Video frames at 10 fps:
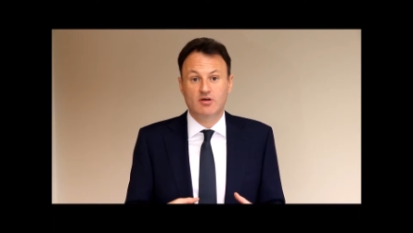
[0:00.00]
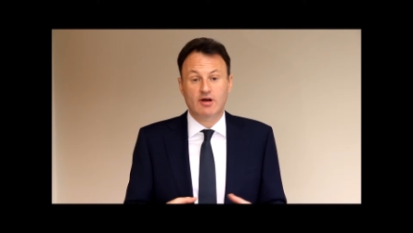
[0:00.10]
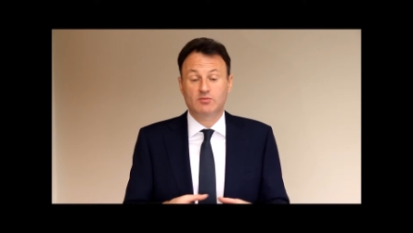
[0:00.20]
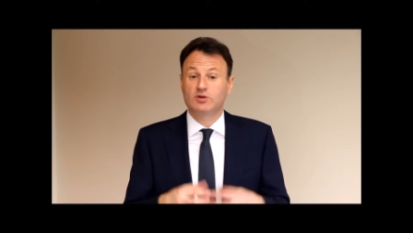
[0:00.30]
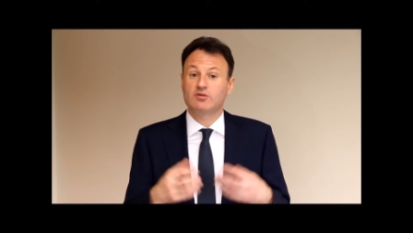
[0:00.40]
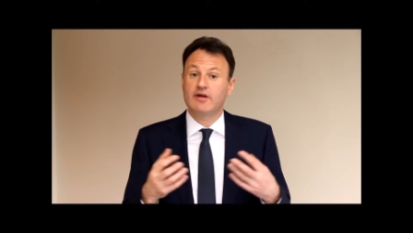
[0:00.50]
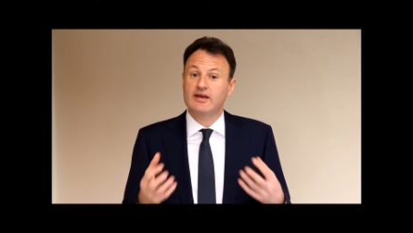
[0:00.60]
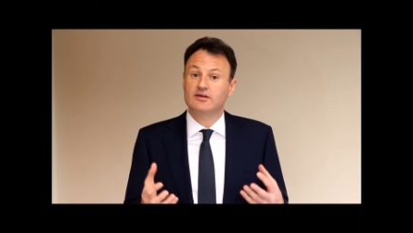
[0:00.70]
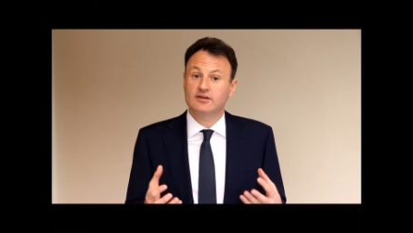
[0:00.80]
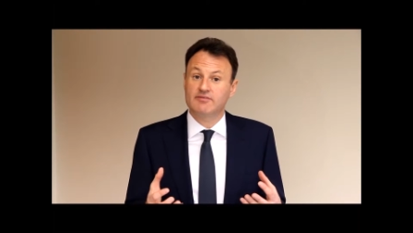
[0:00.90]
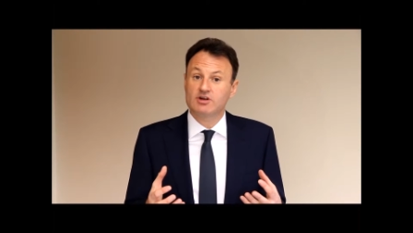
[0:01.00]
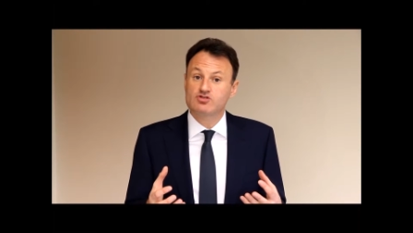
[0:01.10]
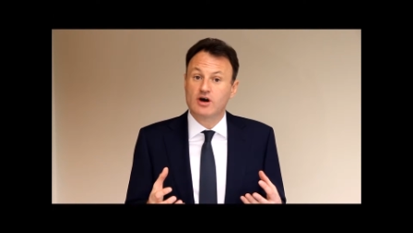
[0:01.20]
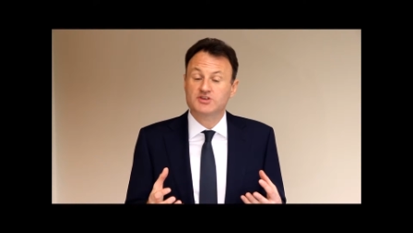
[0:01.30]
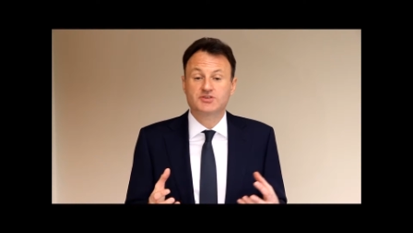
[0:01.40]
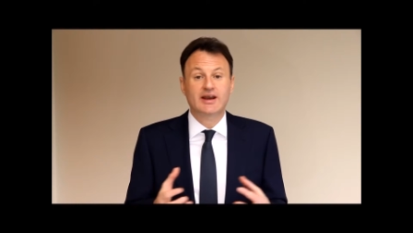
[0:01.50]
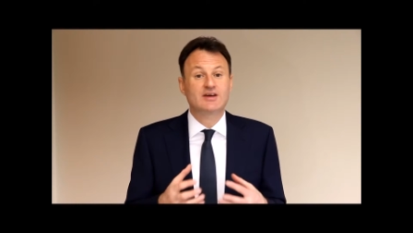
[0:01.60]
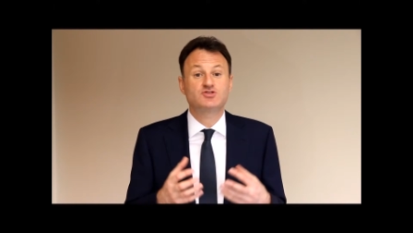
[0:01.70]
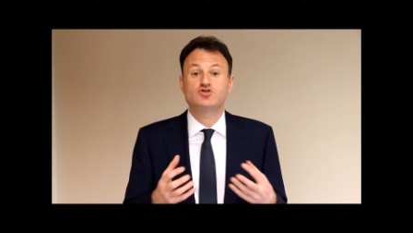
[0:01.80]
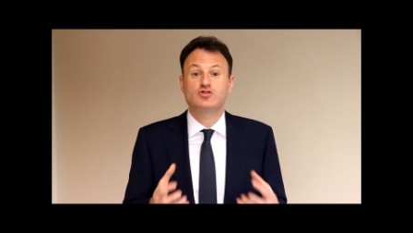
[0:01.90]
Right? We'll create a living trust that
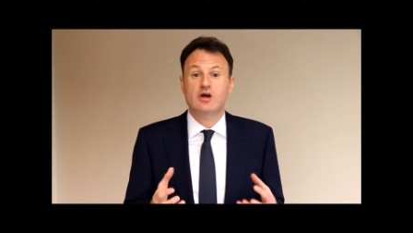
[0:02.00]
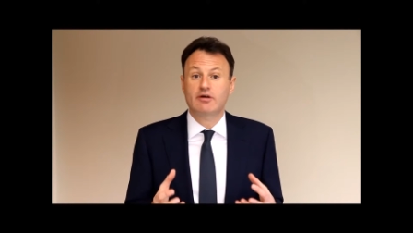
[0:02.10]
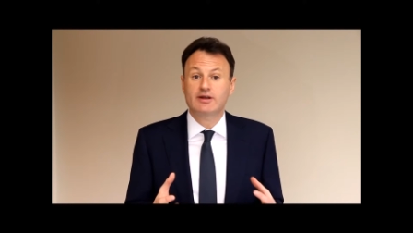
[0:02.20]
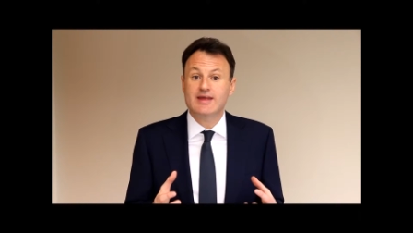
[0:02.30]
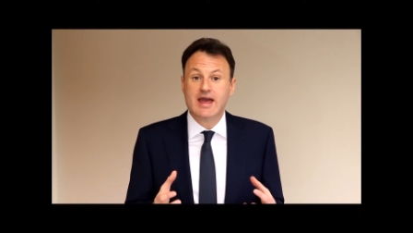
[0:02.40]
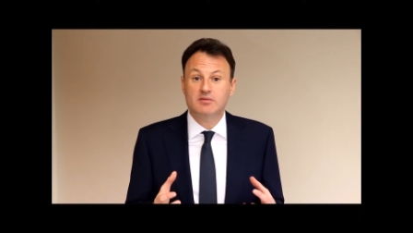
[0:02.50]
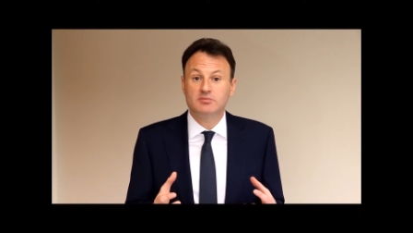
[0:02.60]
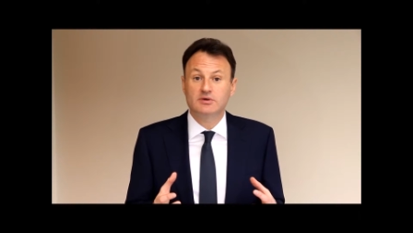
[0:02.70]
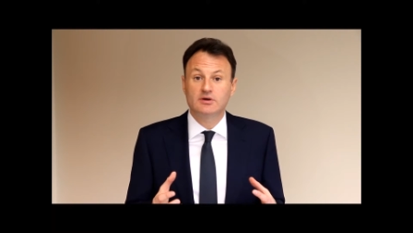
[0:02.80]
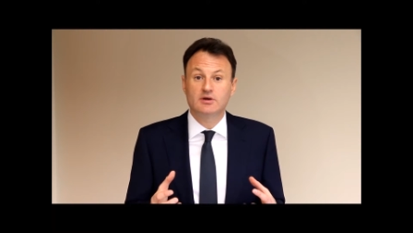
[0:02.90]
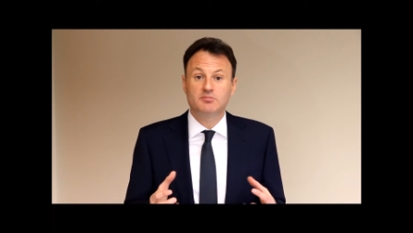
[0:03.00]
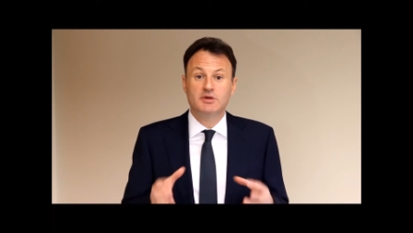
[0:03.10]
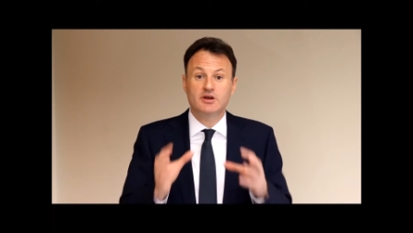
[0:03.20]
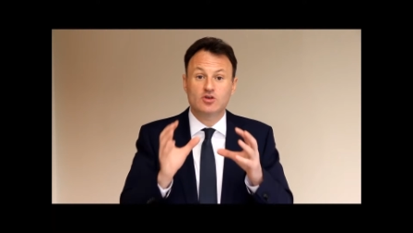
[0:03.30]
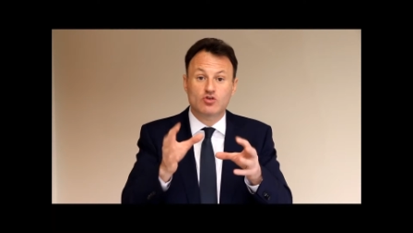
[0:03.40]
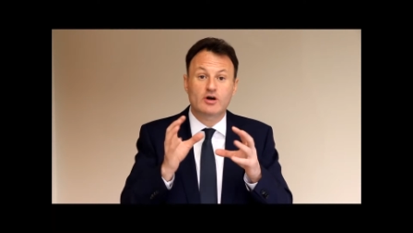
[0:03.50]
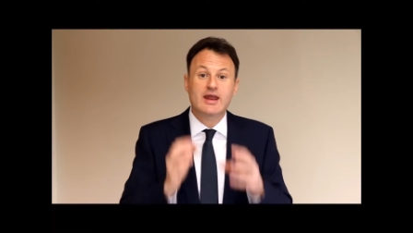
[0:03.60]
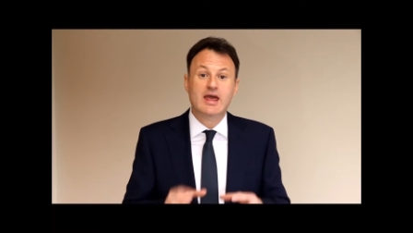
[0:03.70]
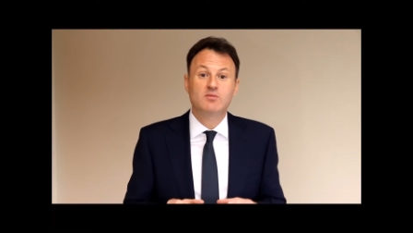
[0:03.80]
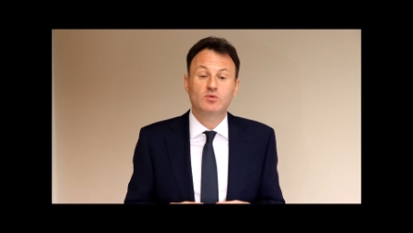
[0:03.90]
has a generic name, meaning your
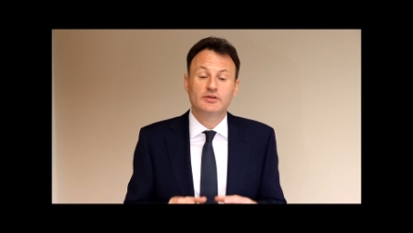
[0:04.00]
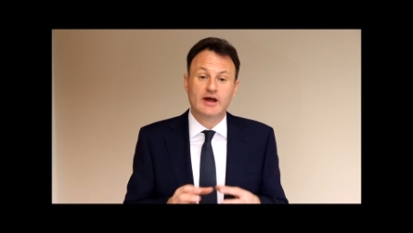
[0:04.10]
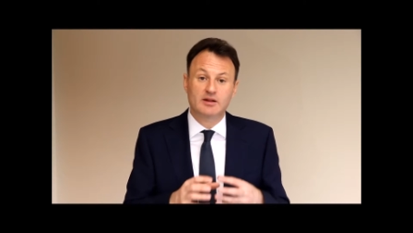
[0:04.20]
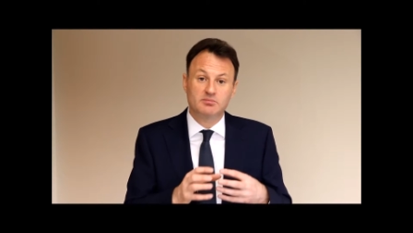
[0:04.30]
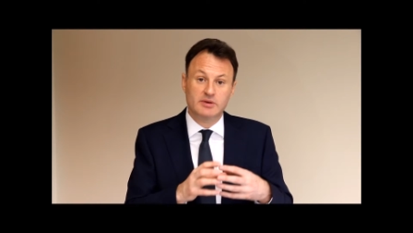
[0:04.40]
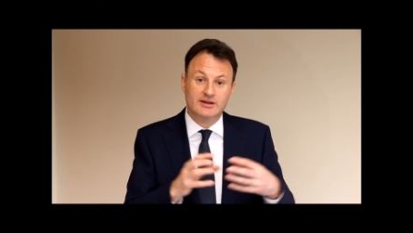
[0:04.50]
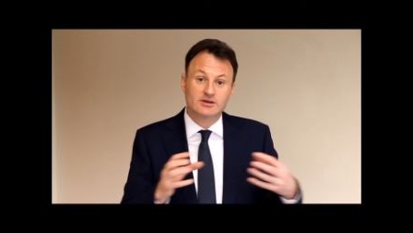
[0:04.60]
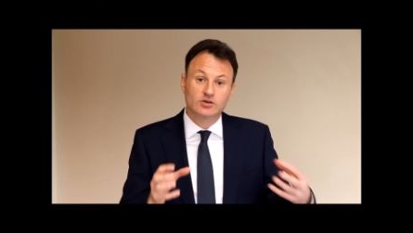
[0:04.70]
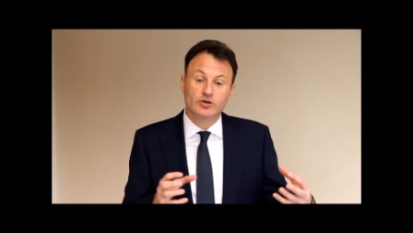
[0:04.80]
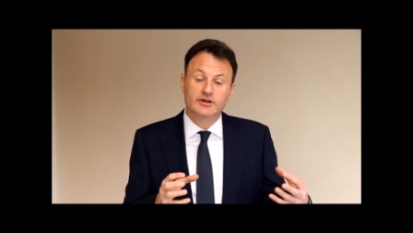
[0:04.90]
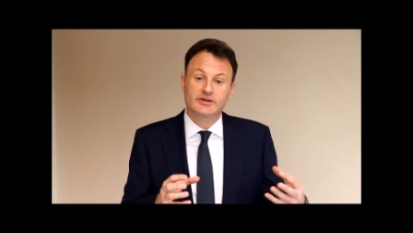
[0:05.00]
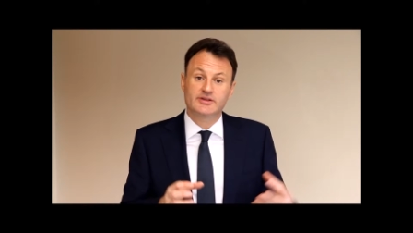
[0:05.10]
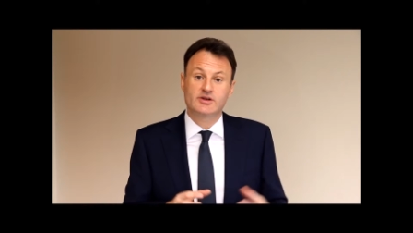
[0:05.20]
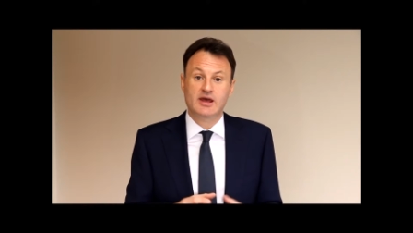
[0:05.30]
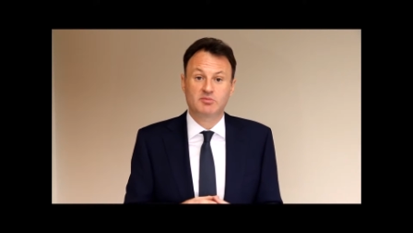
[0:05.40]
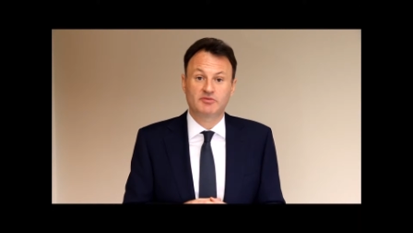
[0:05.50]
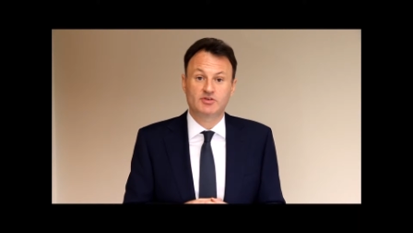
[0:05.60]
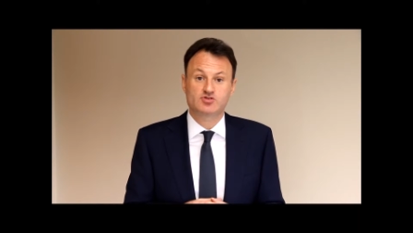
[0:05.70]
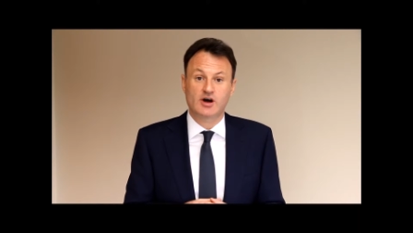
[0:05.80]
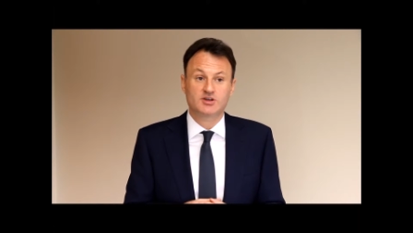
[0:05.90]
name will not be included in the name of the
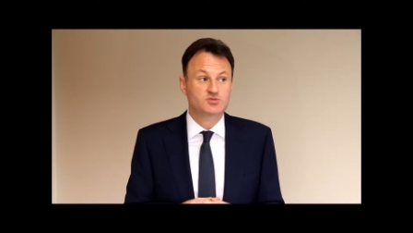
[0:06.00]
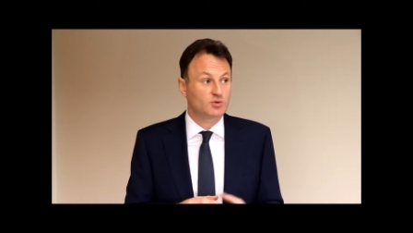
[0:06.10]
trust.